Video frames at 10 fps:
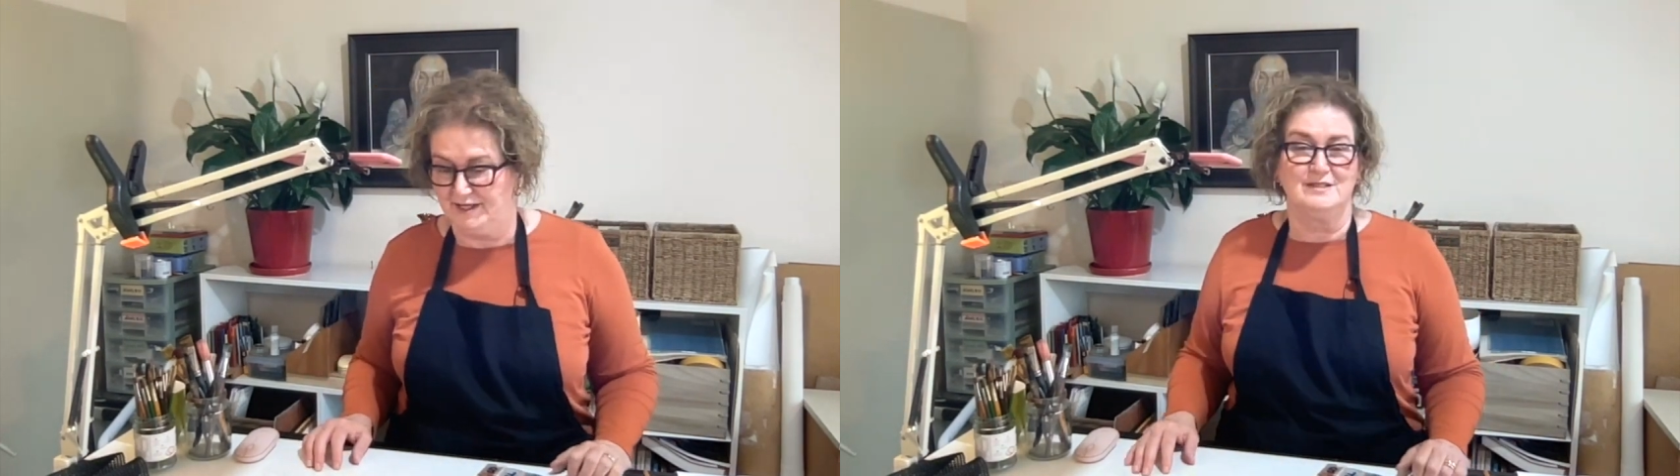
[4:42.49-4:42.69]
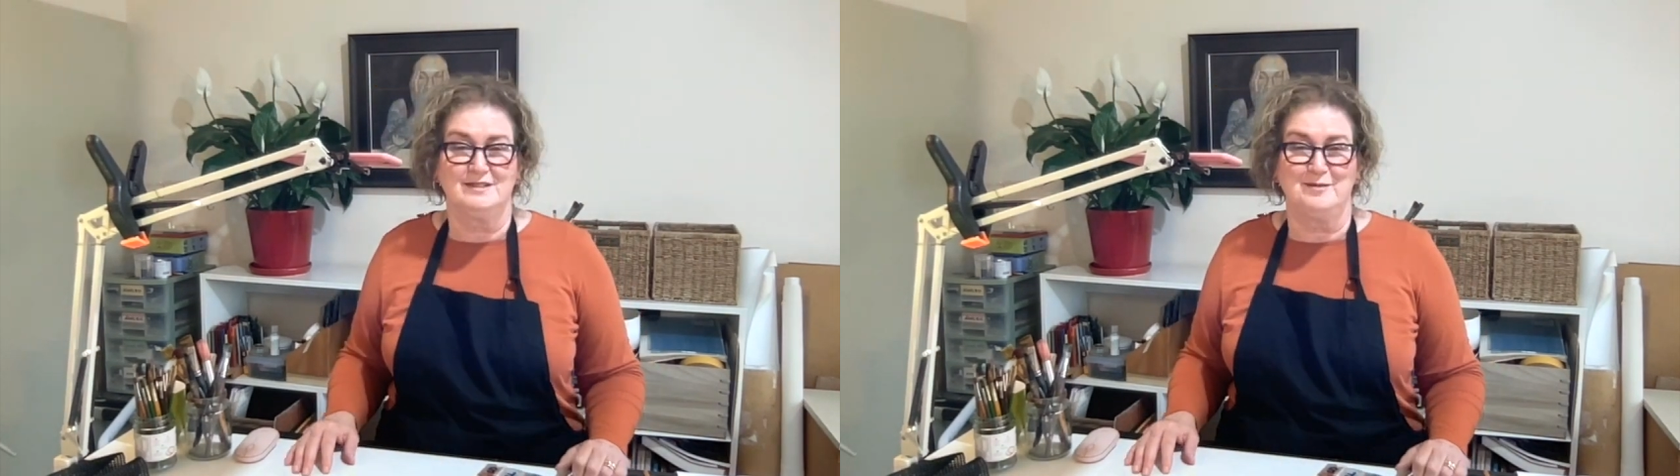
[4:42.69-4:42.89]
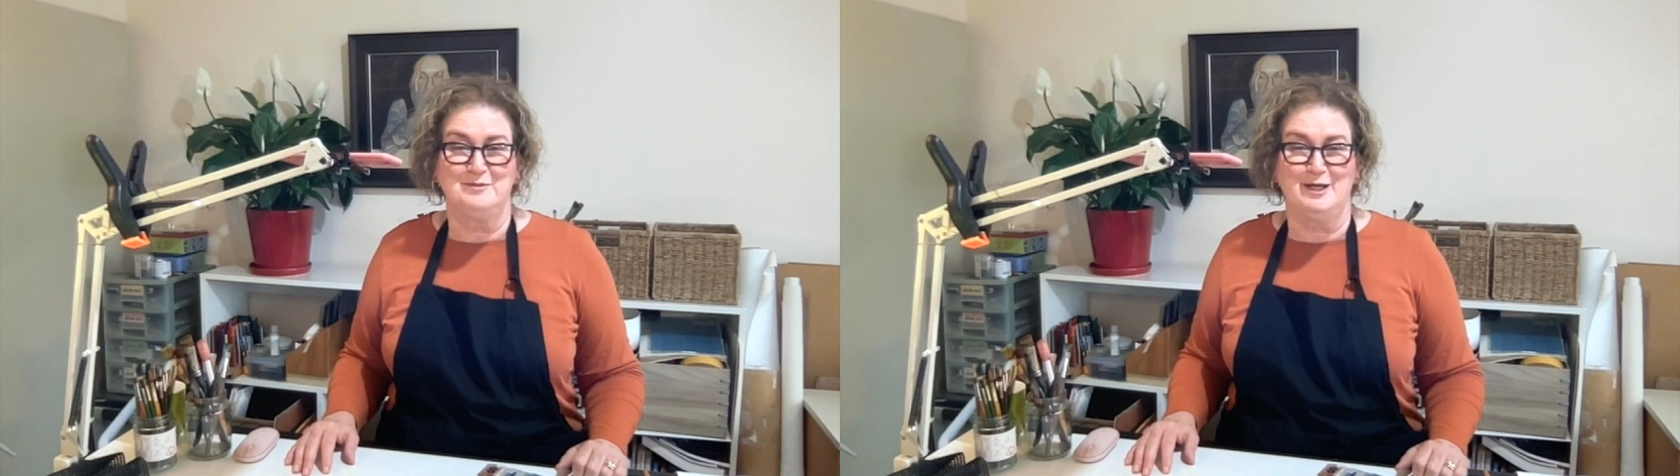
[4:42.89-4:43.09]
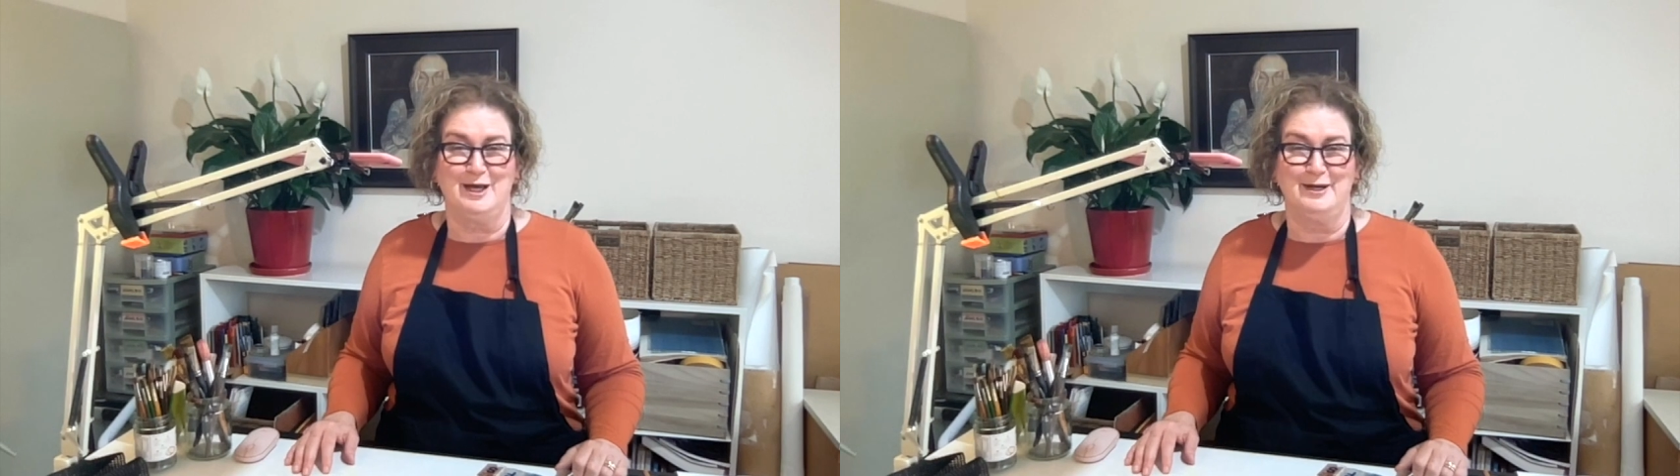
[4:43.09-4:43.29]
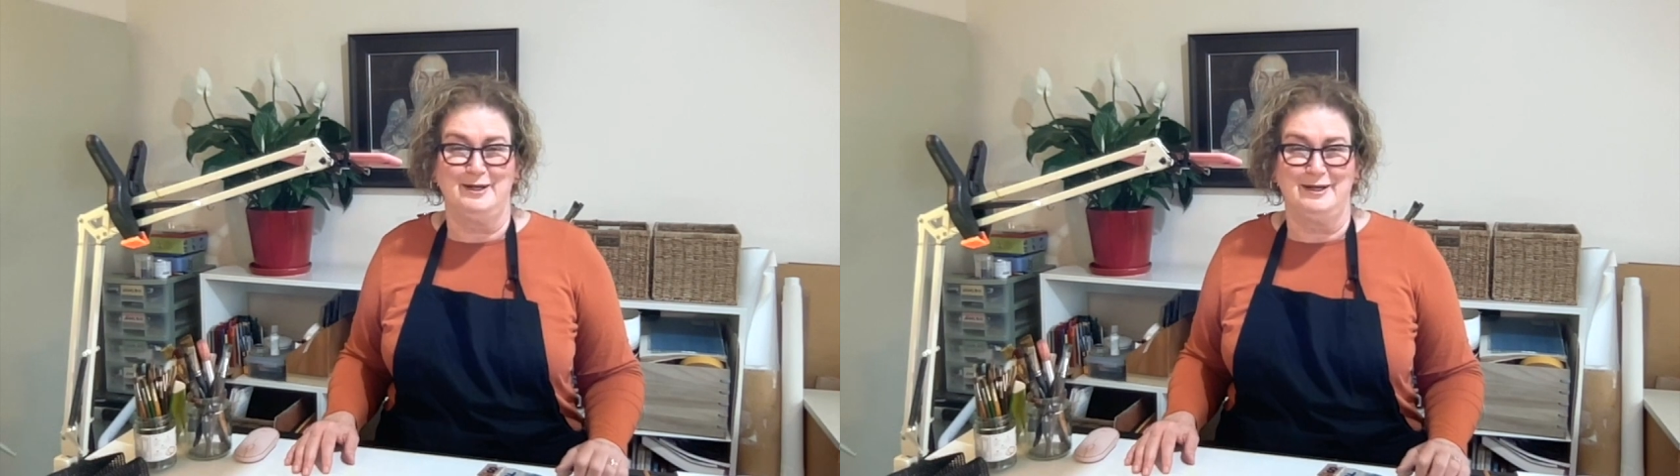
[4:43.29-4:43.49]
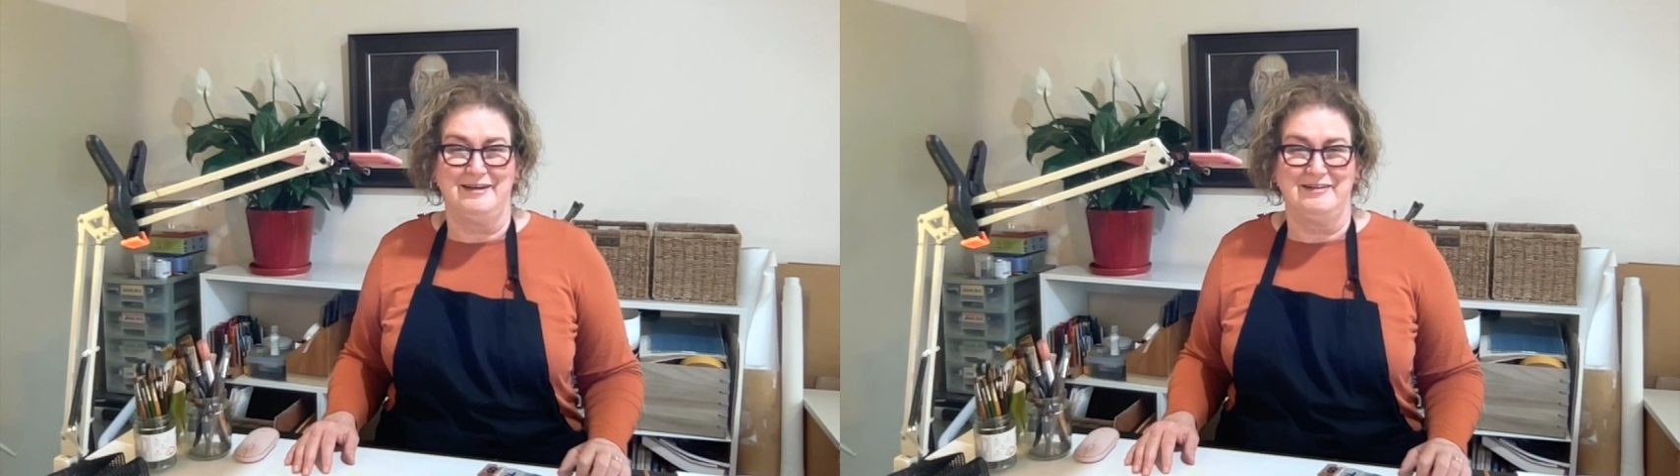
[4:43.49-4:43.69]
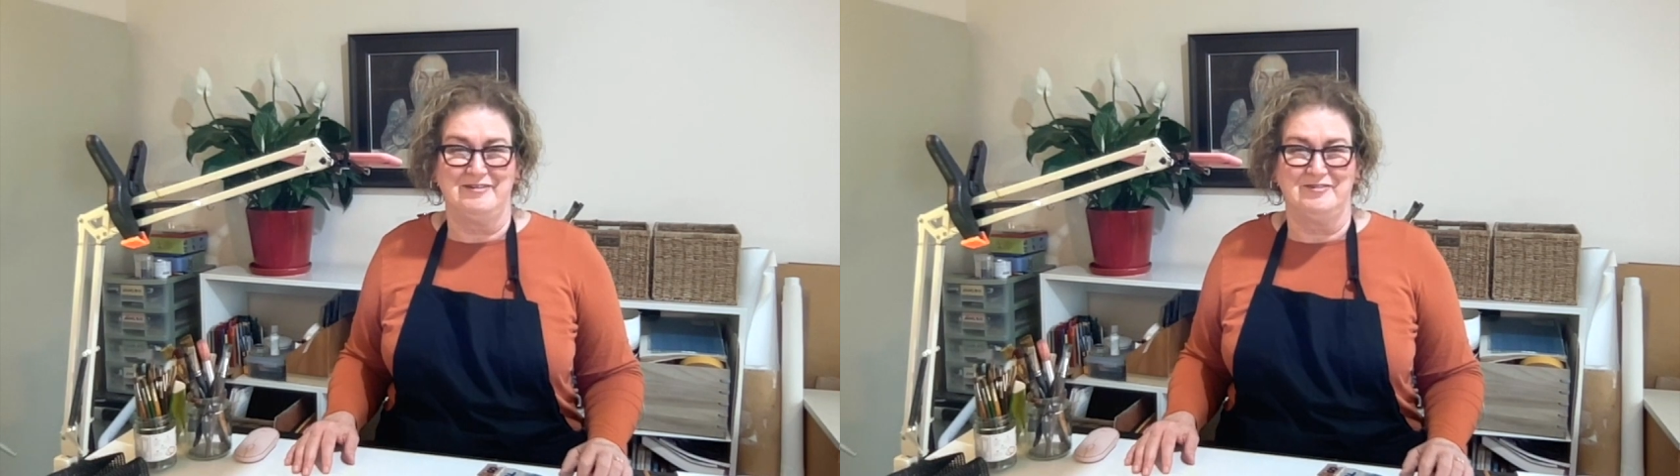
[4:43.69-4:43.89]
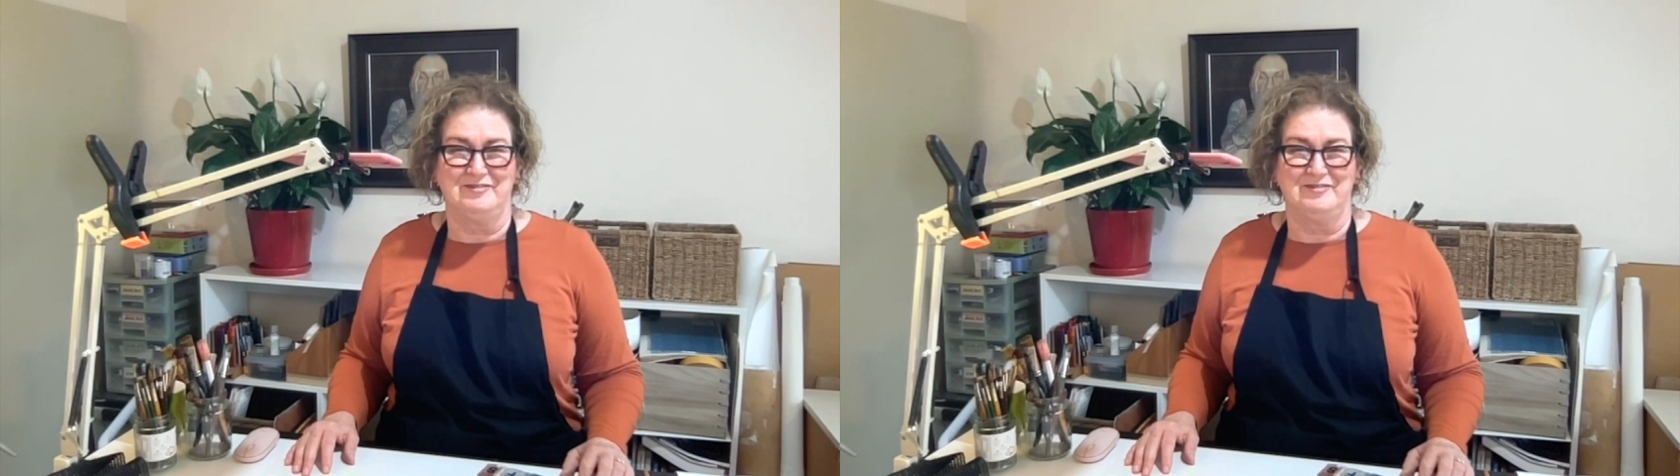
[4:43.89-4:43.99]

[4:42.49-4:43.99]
the subtitle of